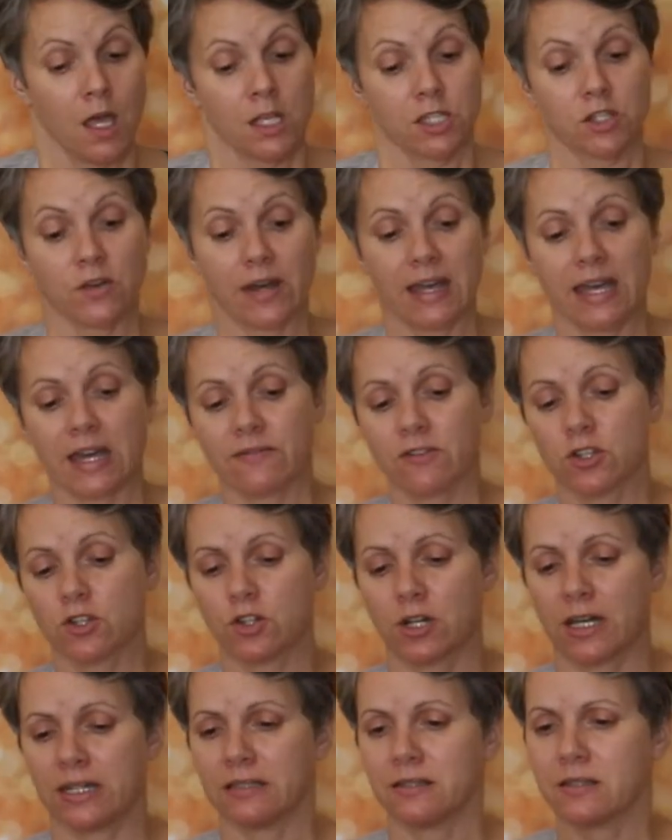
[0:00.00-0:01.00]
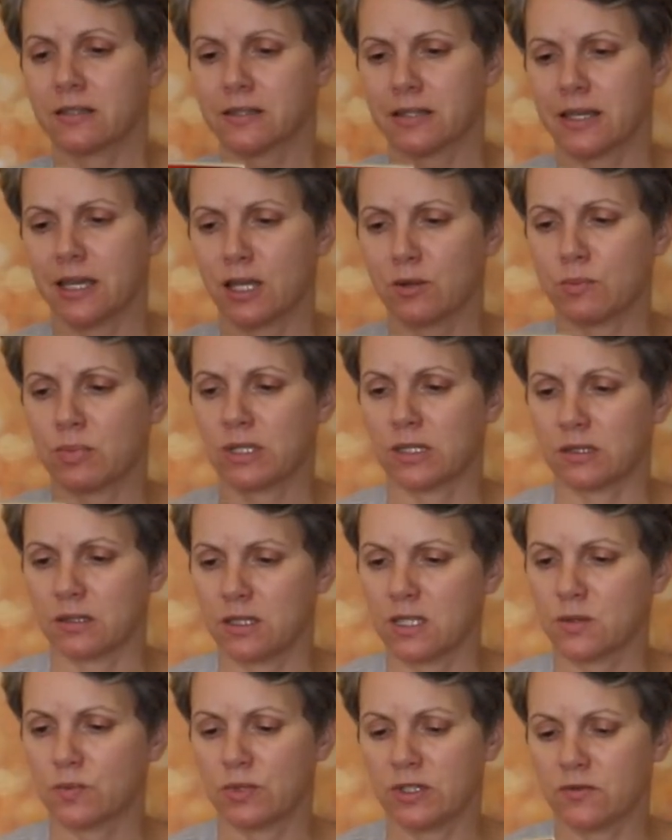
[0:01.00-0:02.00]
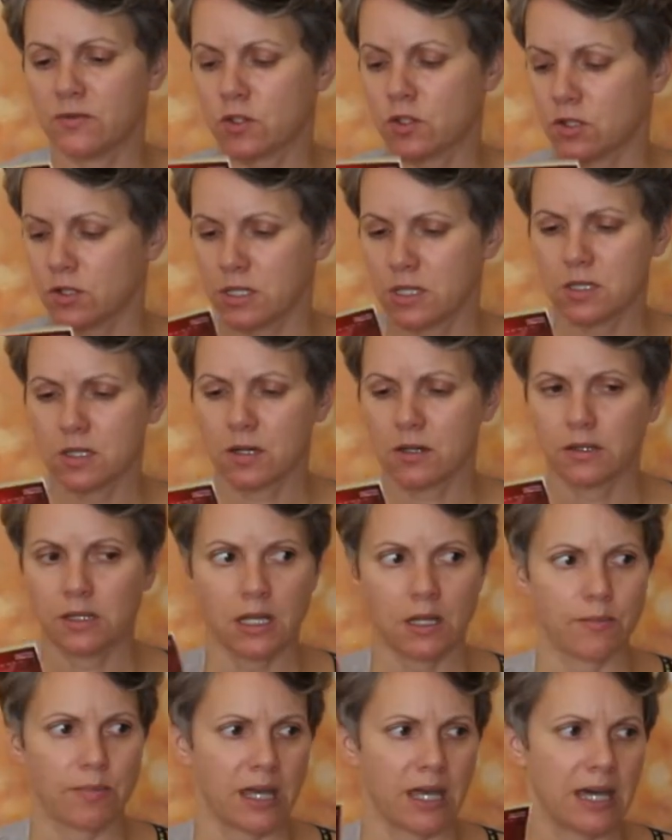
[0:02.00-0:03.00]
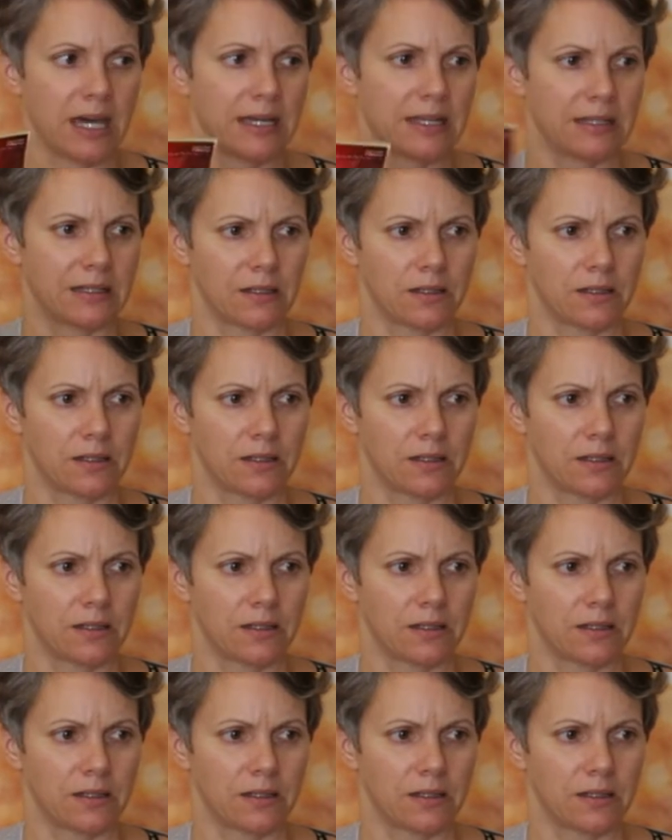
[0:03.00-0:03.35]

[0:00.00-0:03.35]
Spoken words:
So I haven't tried this yet, but these beef jerkies aren't that bad.